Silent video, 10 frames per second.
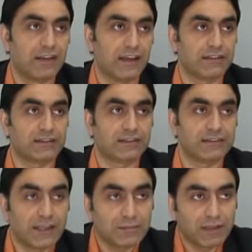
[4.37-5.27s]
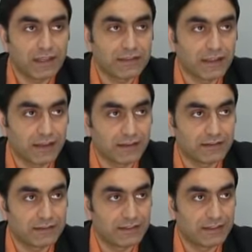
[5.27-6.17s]
and contemplates on
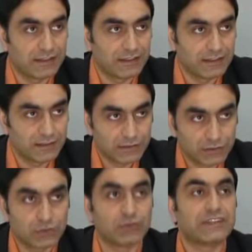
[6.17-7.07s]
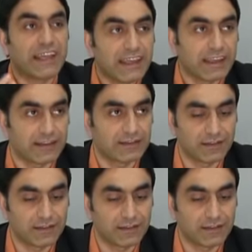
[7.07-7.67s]
it to take it.